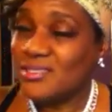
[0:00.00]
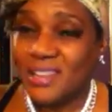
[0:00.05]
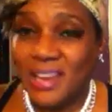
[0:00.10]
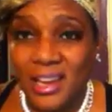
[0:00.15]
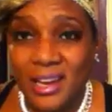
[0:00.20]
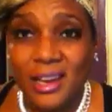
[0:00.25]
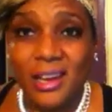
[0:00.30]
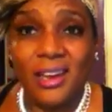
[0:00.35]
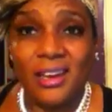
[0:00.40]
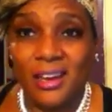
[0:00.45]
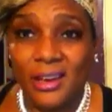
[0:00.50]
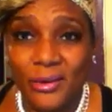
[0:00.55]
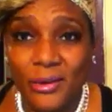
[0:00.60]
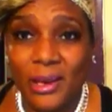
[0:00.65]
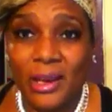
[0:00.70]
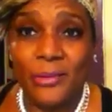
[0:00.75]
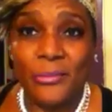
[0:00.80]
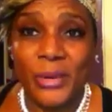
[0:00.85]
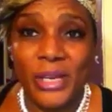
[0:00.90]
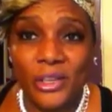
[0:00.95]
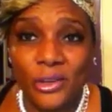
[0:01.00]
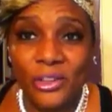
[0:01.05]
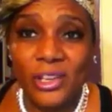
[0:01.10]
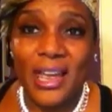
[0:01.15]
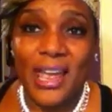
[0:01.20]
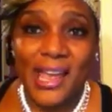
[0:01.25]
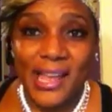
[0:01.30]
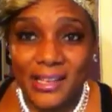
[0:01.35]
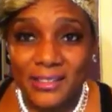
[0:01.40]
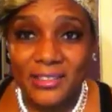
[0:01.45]
redo
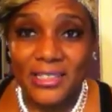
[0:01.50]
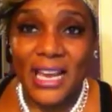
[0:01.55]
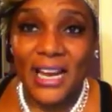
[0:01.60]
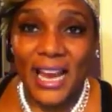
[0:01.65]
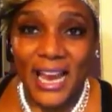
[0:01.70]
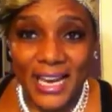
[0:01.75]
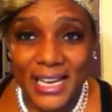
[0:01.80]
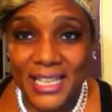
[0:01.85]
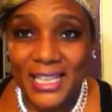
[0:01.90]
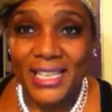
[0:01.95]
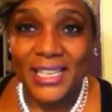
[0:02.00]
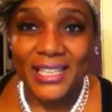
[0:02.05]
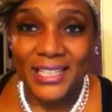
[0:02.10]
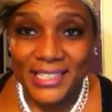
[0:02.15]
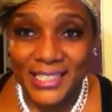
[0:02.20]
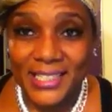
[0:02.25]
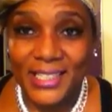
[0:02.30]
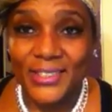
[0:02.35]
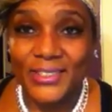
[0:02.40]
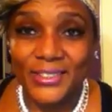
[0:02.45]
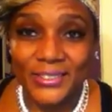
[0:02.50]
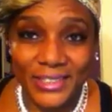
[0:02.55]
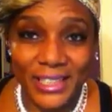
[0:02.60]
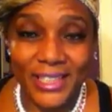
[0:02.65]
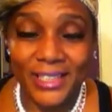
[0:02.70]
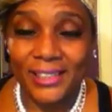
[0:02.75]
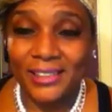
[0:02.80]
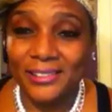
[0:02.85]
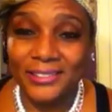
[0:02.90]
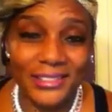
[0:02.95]
your house like I did. So
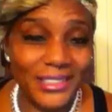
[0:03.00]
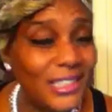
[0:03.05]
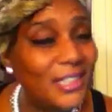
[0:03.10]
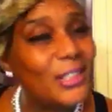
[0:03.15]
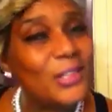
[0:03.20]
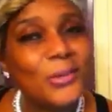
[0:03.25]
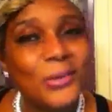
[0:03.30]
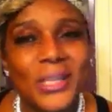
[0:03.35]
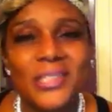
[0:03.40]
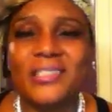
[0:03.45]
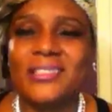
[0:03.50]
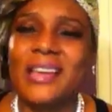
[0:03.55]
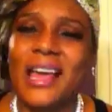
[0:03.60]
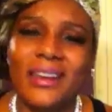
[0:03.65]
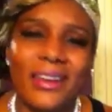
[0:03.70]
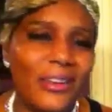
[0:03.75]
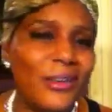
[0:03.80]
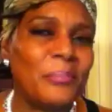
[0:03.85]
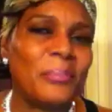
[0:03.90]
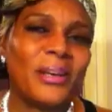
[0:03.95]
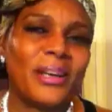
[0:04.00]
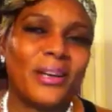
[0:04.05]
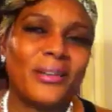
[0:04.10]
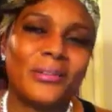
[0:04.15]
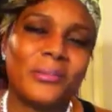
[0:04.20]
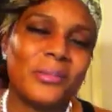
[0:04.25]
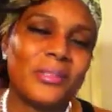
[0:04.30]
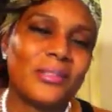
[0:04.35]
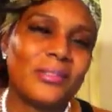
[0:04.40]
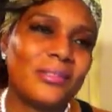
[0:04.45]
yeah, any questions, y'all leave them
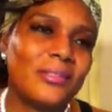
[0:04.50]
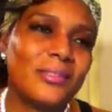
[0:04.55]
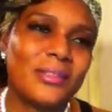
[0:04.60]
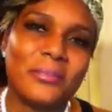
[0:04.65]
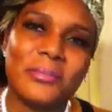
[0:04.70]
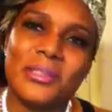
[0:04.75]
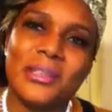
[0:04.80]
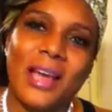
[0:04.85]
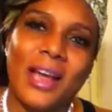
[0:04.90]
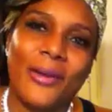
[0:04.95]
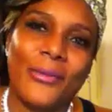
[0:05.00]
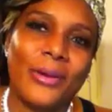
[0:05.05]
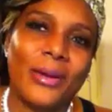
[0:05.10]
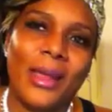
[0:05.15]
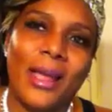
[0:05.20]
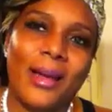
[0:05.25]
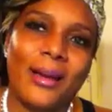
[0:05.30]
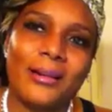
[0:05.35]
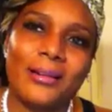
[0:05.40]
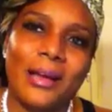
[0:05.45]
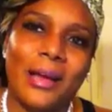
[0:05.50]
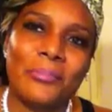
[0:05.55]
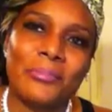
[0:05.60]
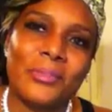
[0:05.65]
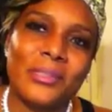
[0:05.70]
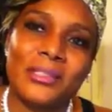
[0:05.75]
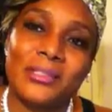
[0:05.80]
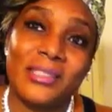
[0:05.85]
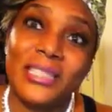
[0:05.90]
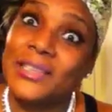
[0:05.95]
below. I'm sorry, y'all.
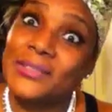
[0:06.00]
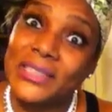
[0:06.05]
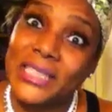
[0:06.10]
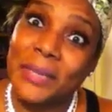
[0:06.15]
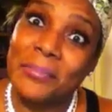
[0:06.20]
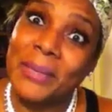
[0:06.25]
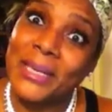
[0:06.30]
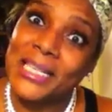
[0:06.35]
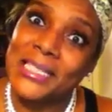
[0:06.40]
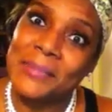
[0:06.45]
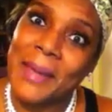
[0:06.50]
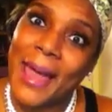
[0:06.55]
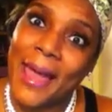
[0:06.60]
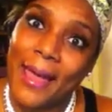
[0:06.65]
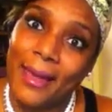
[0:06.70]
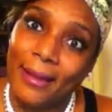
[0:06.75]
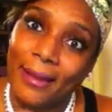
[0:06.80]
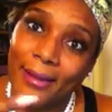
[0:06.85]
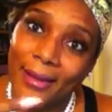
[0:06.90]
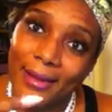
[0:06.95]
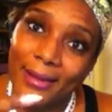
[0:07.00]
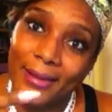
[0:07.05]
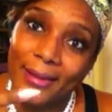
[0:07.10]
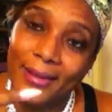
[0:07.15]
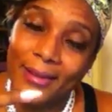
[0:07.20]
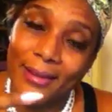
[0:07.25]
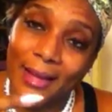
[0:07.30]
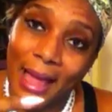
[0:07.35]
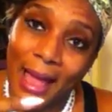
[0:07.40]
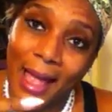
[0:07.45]
It's 17 minutes. Bye.
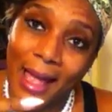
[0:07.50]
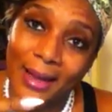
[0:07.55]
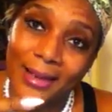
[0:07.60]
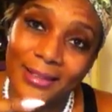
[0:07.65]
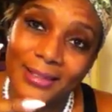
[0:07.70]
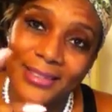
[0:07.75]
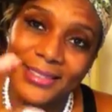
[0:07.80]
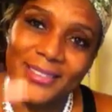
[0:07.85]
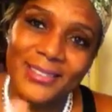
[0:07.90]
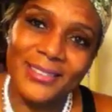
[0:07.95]
I'll holler.